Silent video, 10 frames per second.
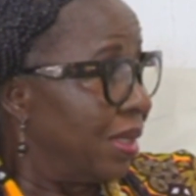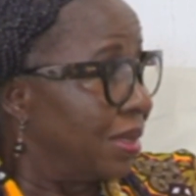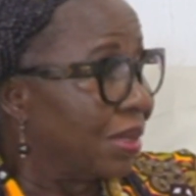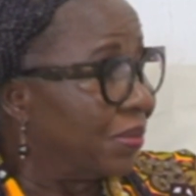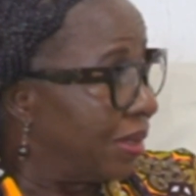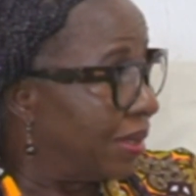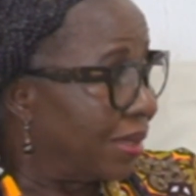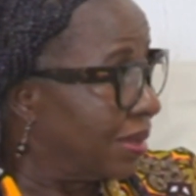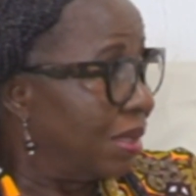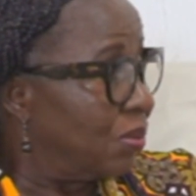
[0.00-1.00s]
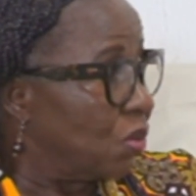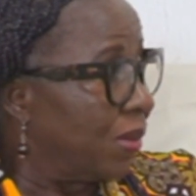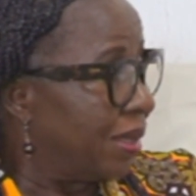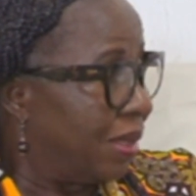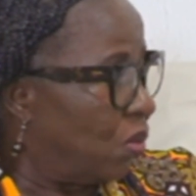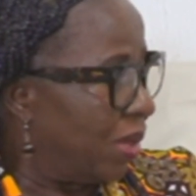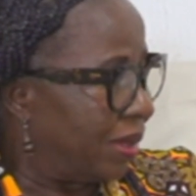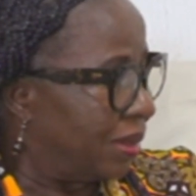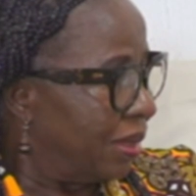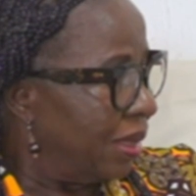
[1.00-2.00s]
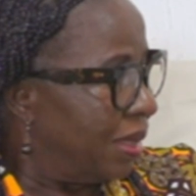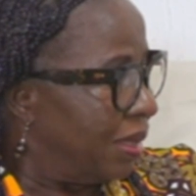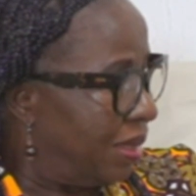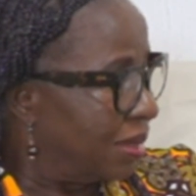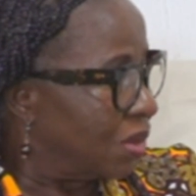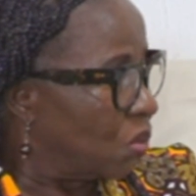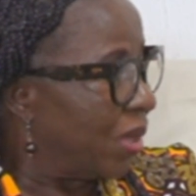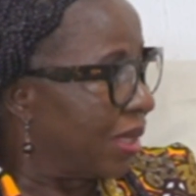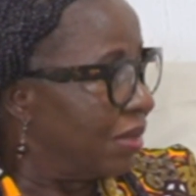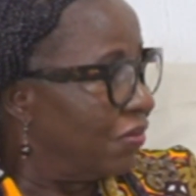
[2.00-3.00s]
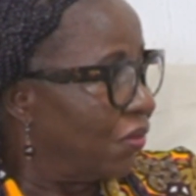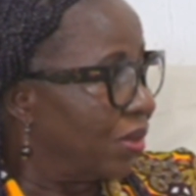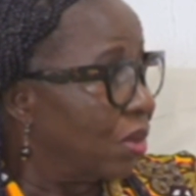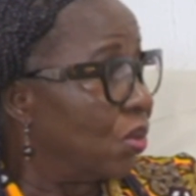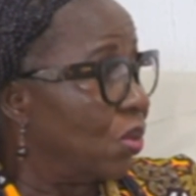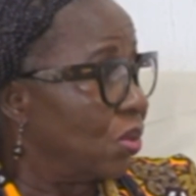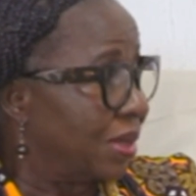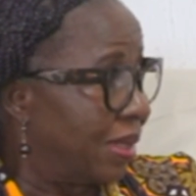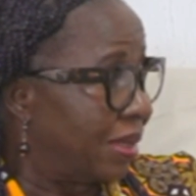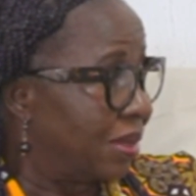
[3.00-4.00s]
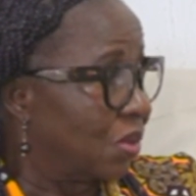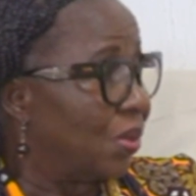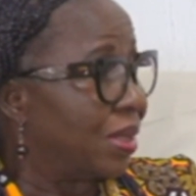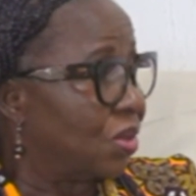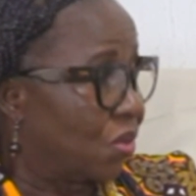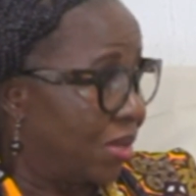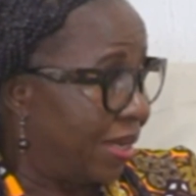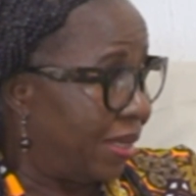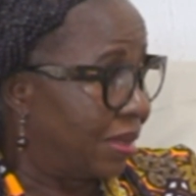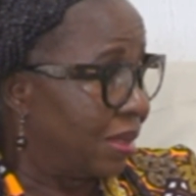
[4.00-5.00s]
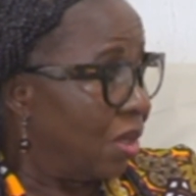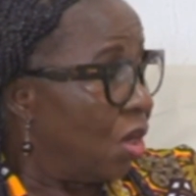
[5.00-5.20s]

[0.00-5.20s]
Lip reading: Something that came to mind that, well, this is working for the cocoa sellers, so let's try it.